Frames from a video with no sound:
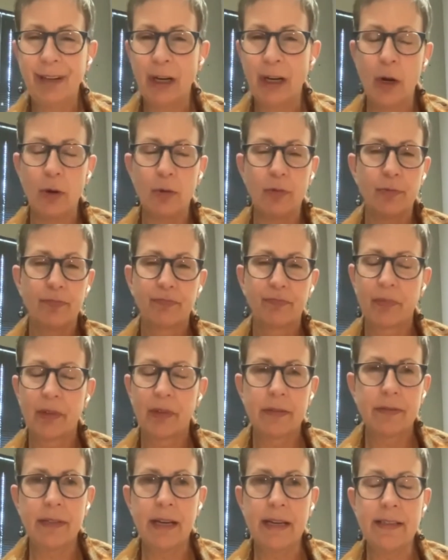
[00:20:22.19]
You know,
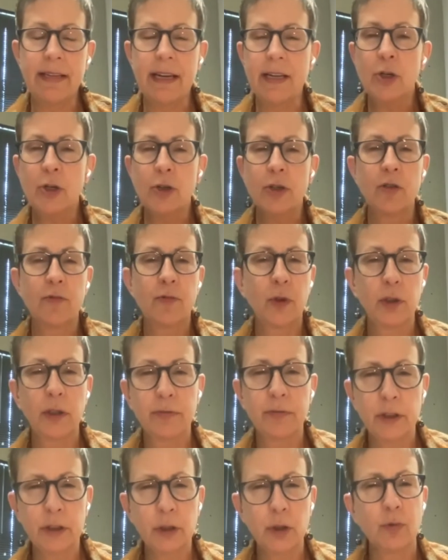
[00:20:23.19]
nature is full
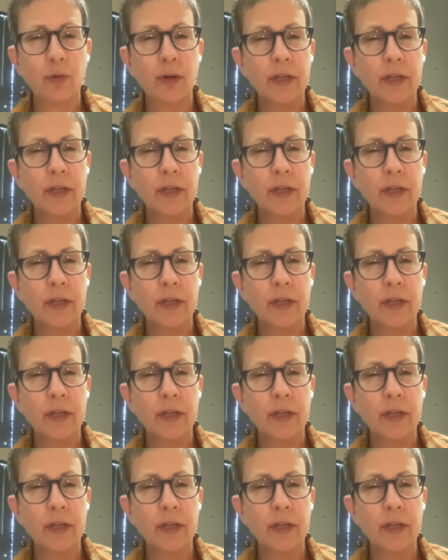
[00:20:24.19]
of little